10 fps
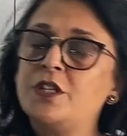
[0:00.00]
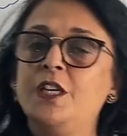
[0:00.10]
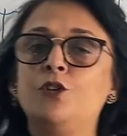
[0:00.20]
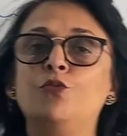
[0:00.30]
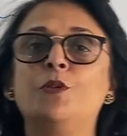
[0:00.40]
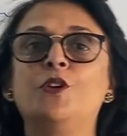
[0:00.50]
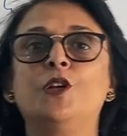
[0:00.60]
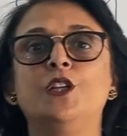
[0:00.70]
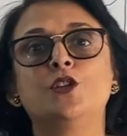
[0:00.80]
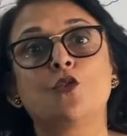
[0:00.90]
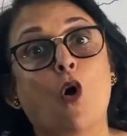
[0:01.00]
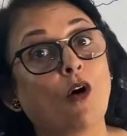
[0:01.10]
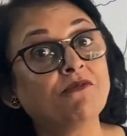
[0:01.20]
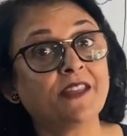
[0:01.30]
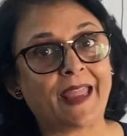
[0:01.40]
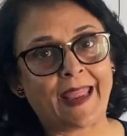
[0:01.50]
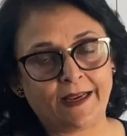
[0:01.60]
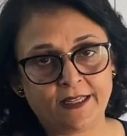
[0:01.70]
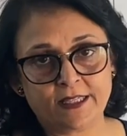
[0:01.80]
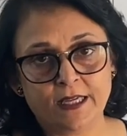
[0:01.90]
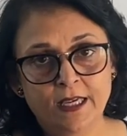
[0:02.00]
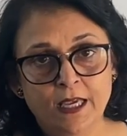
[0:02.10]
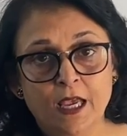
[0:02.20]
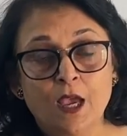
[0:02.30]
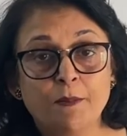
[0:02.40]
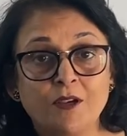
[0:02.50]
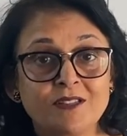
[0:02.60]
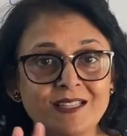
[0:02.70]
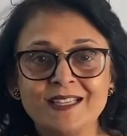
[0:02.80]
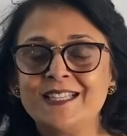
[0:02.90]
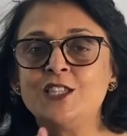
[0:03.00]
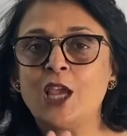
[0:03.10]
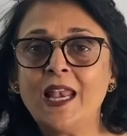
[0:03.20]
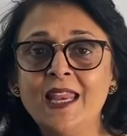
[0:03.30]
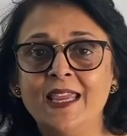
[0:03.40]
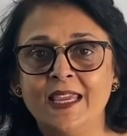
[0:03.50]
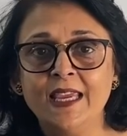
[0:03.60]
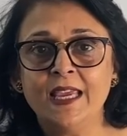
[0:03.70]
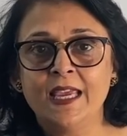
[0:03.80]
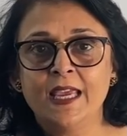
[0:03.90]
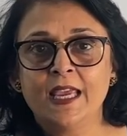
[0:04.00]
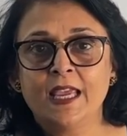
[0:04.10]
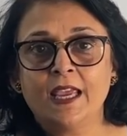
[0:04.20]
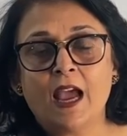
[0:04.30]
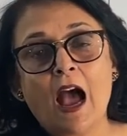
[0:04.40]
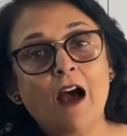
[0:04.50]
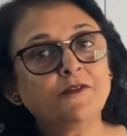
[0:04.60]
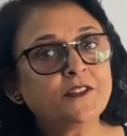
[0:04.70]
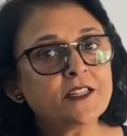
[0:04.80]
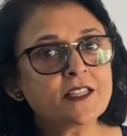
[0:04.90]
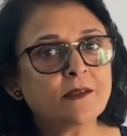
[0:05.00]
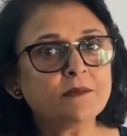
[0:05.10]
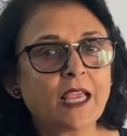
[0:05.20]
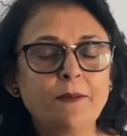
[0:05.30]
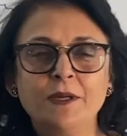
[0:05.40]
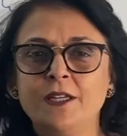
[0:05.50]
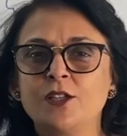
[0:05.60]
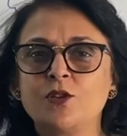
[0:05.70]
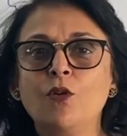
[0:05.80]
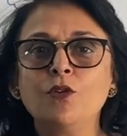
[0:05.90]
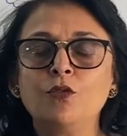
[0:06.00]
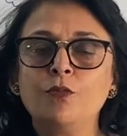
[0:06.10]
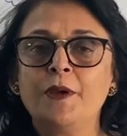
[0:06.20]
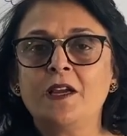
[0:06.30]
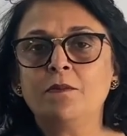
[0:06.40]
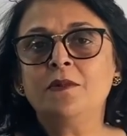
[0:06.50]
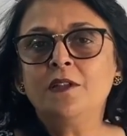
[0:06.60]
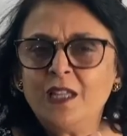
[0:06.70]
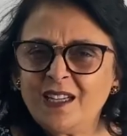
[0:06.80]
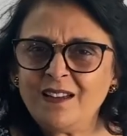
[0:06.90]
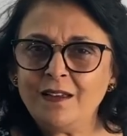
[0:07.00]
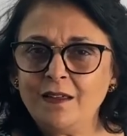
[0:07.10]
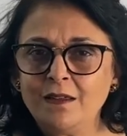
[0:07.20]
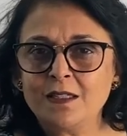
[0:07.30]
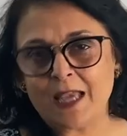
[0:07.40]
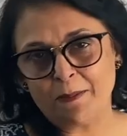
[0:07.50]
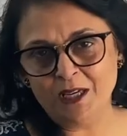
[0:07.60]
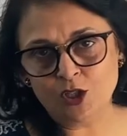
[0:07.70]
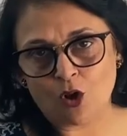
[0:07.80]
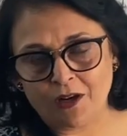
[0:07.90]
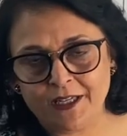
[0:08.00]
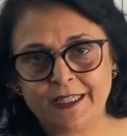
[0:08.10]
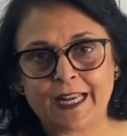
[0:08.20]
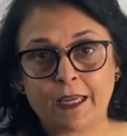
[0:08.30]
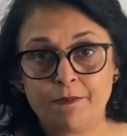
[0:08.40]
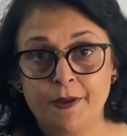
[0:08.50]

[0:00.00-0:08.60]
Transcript: need to be released on the eggs, because this jelly, after some time, it is going to become little semi-solid type,